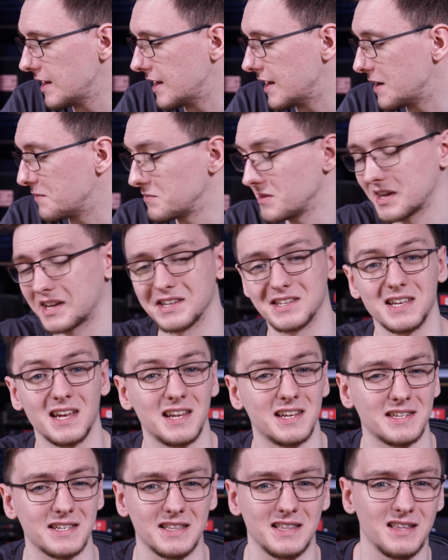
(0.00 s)
Like I
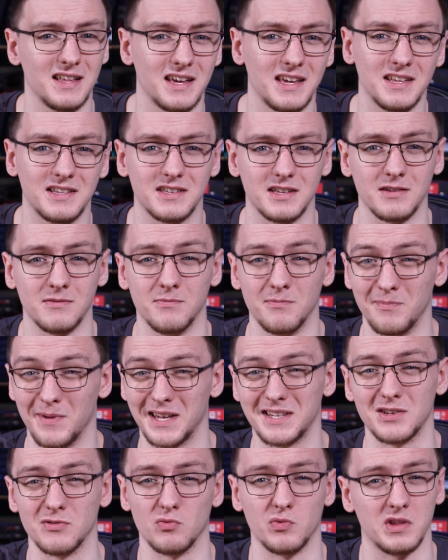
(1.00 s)
said, it's light and
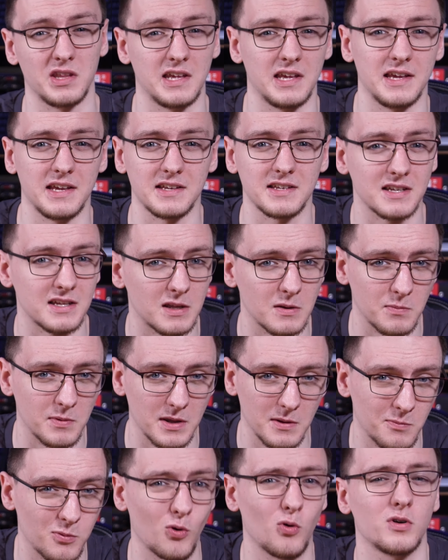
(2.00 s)
makes it really easy to
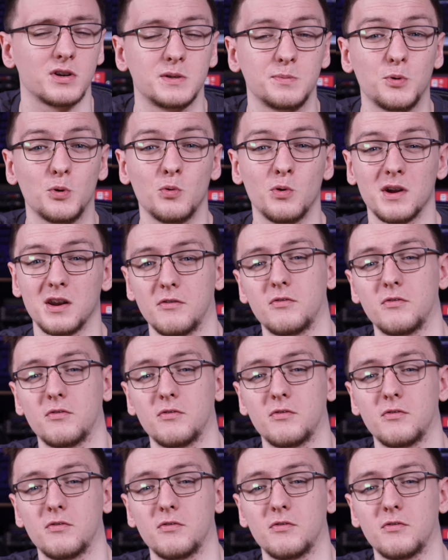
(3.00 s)
be portable,